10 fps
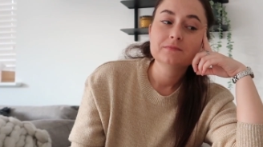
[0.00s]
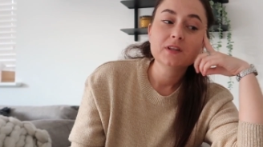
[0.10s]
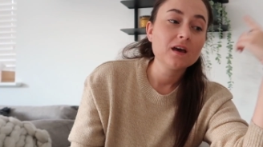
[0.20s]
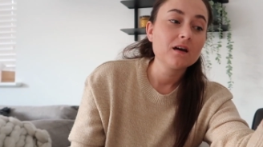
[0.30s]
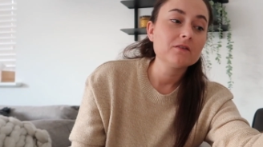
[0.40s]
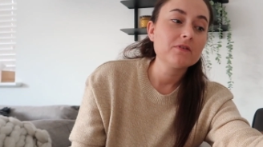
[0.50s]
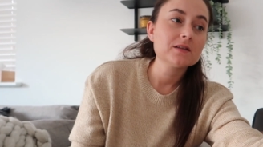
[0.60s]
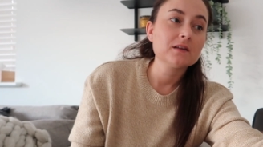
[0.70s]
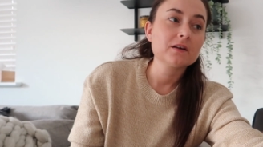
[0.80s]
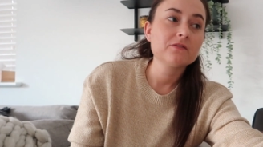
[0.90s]
Yeah, I
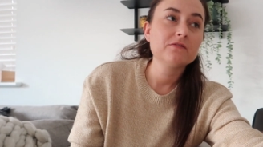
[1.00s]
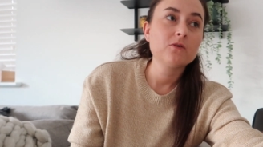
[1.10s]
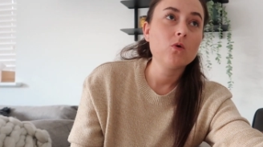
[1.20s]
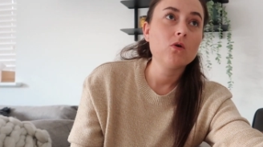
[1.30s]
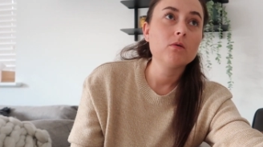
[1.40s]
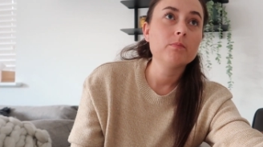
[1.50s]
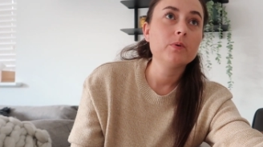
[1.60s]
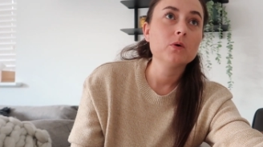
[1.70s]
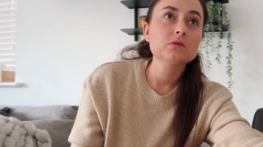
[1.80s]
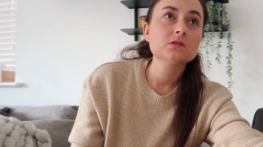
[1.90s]
read like four
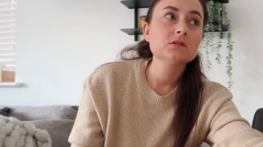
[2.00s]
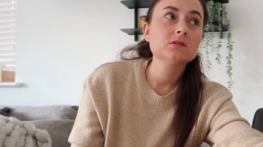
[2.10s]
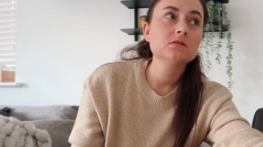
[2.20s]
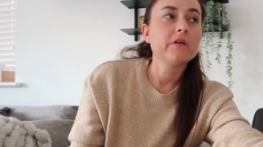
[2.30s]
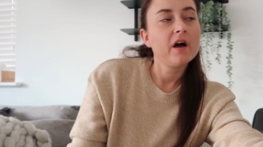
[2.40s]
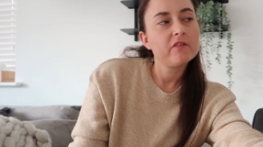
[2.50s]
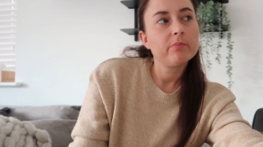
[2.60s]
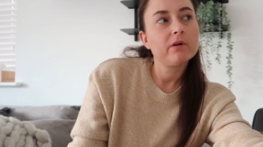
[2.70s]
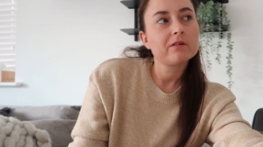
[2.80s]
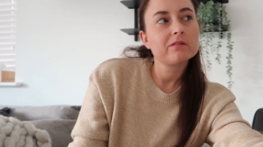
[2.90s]
books, five
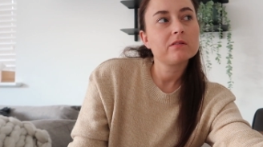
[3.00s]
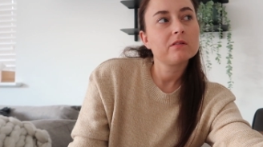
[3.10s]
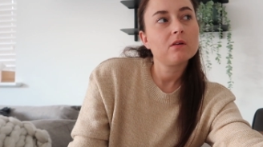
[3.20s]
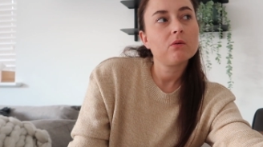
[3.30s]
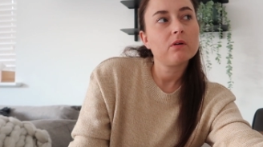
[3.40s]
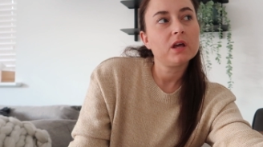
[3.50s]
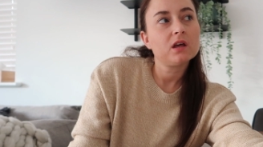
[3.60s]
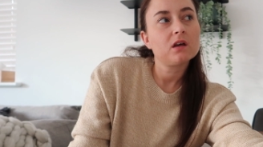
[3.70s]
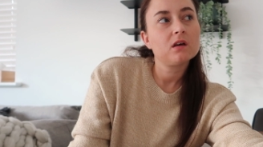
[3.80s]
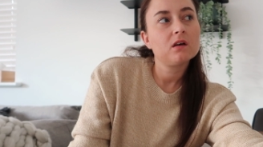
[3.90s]
books in a
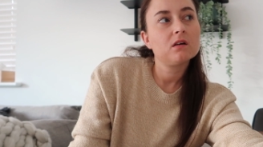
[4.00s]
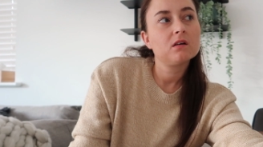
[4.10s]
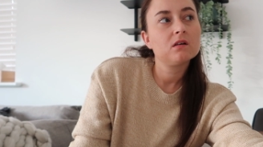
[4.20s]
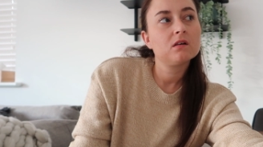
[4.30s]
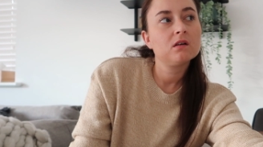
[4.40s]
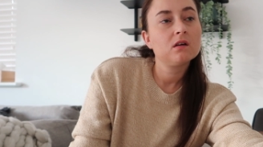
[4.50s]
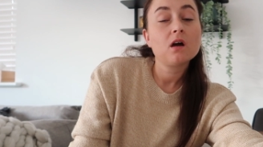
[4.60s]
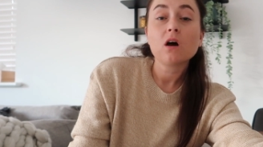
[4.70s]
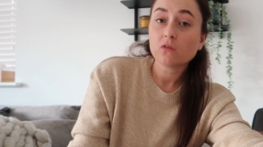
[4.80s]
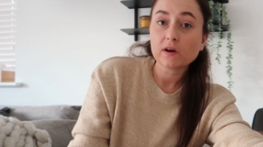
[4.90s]
week.
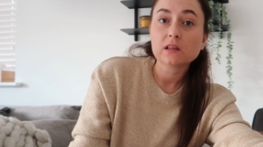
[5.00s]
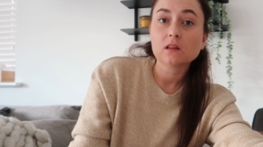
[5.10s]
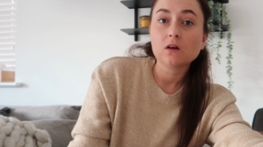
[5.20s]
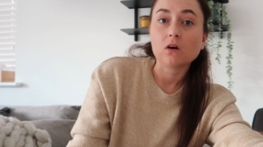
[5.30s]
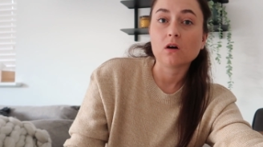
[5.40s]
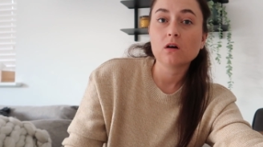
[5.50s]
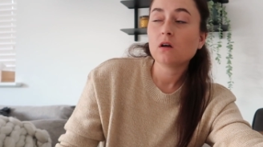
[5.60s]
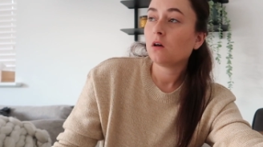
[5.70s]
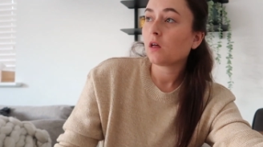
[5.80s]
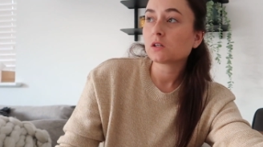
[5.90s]
I read a lot.
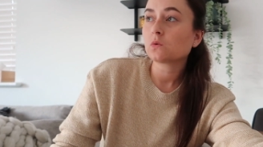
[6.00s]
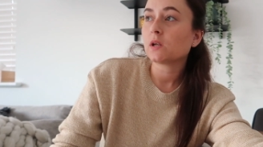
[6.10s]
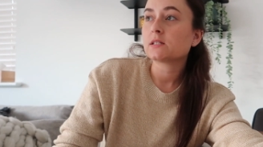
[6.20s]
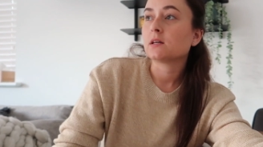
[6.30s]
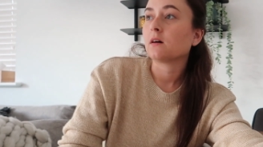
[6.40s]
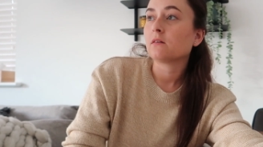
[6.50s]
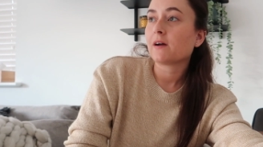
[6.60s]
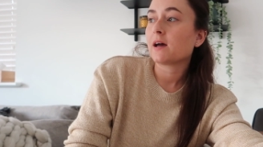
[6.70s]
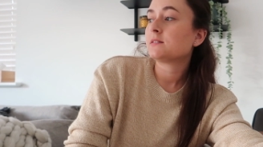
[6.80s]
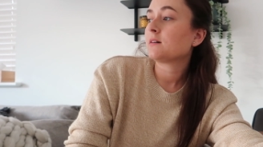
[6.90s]
That's all I did. I
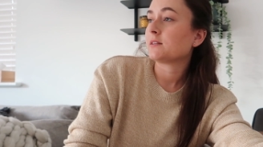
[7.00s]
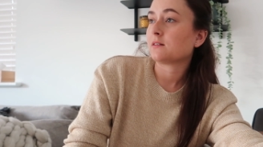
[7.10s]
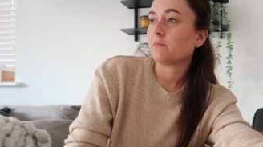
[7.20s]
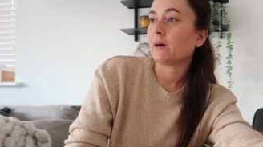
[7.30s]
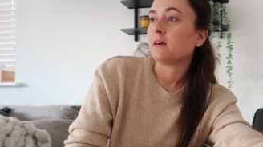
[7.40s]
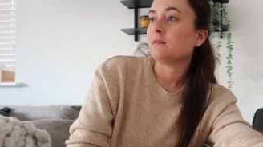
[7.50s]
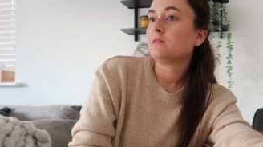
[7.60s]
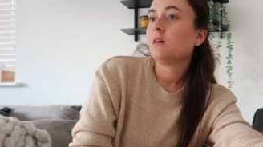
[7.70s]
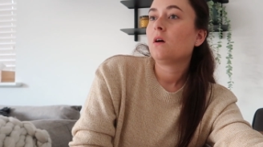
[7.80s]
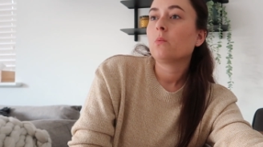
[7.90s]
read, I
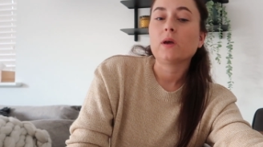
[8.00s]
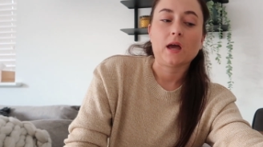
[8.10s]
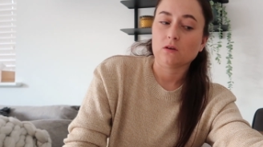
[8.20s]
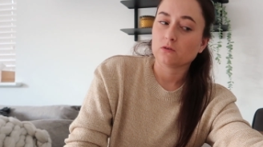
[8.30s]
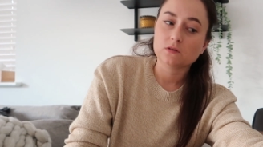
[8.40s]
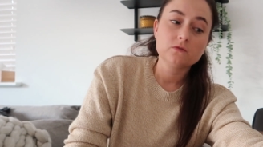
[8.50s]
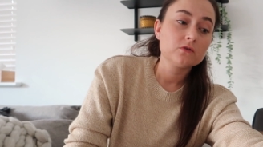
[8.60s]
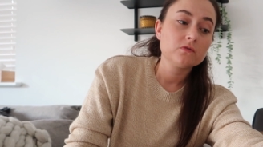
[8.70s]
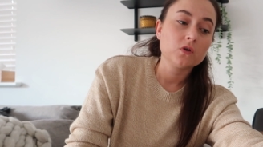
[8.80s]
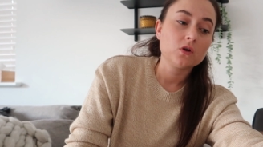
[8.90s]
sunbathed, we ate lots of
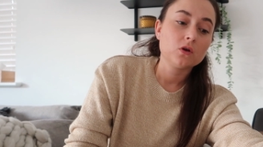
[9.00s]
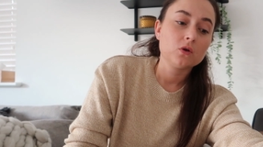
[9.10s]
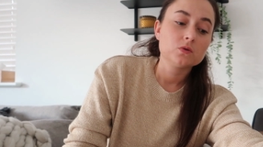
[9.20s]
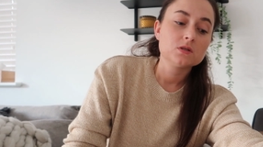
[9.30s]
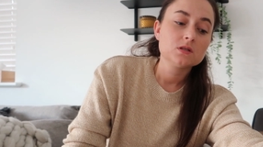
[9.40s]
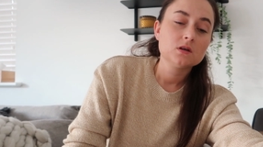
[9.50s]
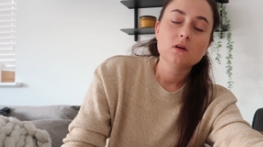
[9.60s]
good food.